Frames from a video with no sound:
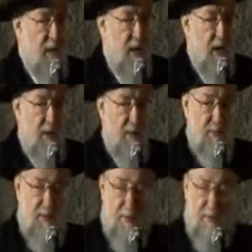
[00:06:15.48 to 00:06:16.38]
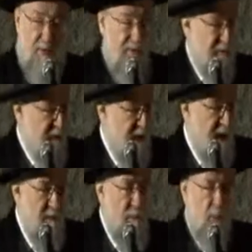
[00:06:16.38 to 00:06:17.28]
Tell them the
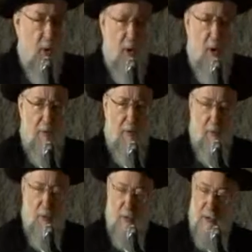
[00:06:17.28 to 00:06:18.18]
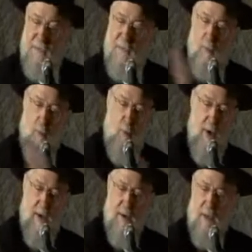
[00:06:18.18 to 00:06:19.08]
frame of Holocaust, from
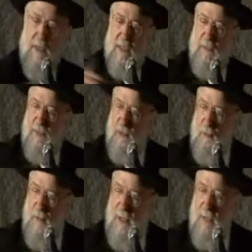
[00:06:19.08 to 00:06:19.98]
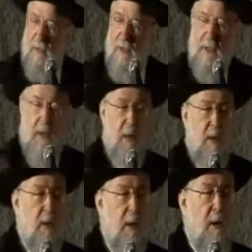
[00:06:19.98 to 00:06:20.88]
when till when,
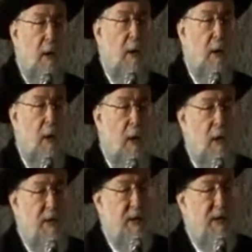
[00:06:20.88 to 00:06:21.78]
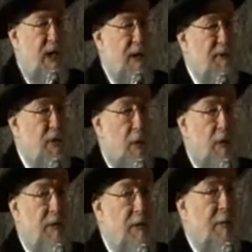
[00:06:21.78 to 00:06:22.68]
all the steps,
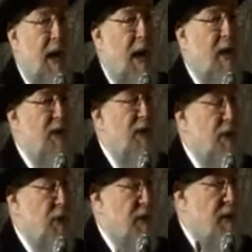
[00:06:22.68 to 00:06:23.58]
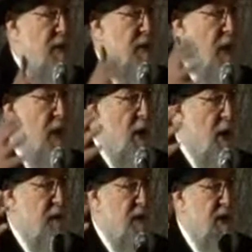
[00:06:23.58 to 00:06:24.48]
all the milestones
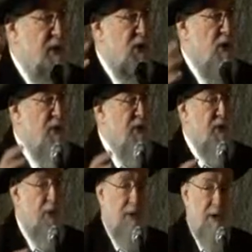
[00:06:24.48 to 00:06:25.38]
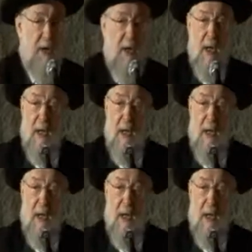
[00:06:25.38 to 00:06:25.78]
of this long story,